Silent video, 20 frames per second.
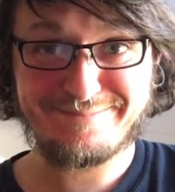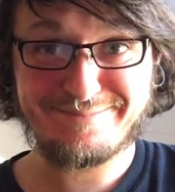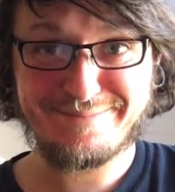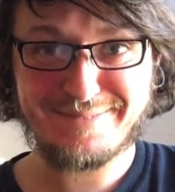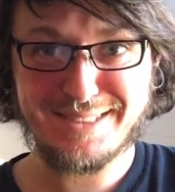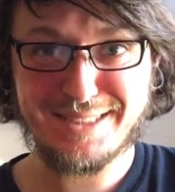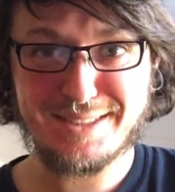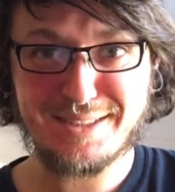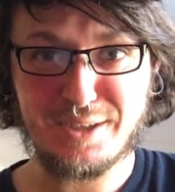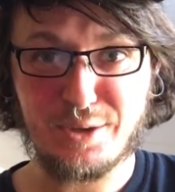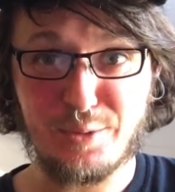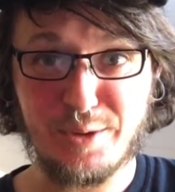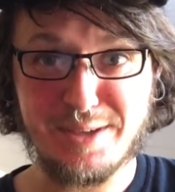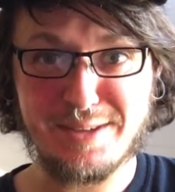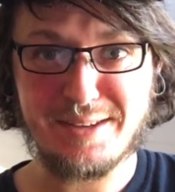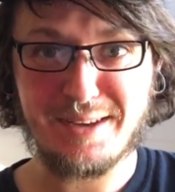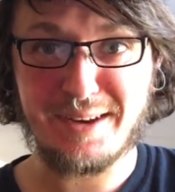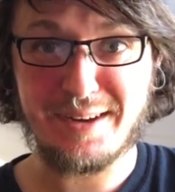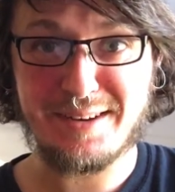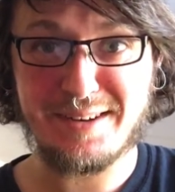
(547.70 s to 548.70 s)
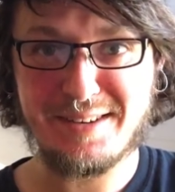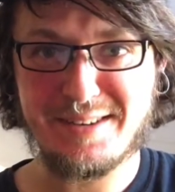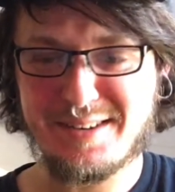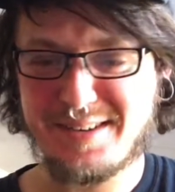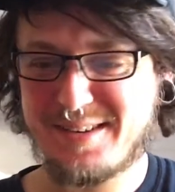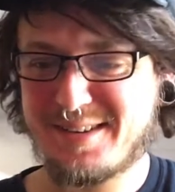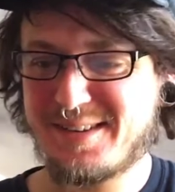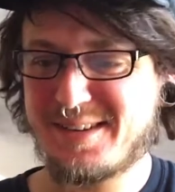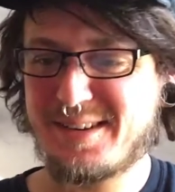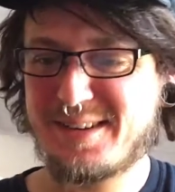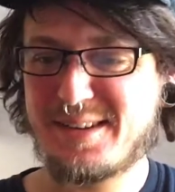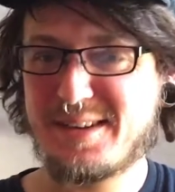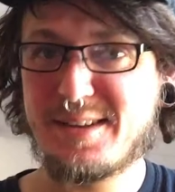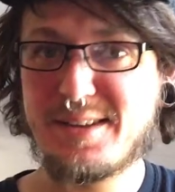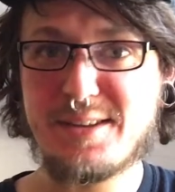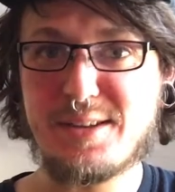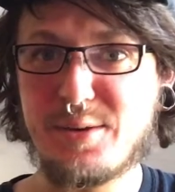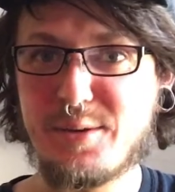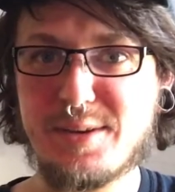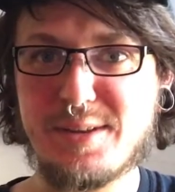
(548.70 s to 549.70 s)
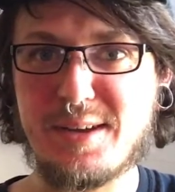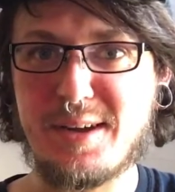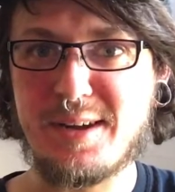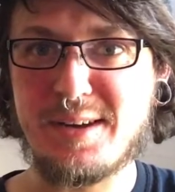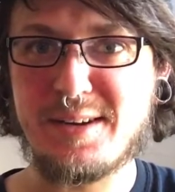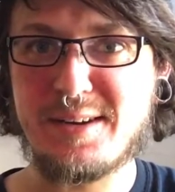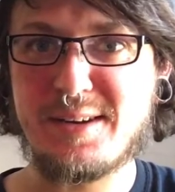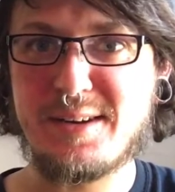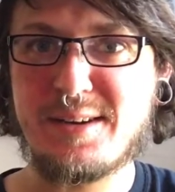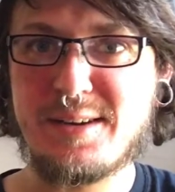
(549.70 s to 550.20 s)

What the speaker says: So excited. So excited.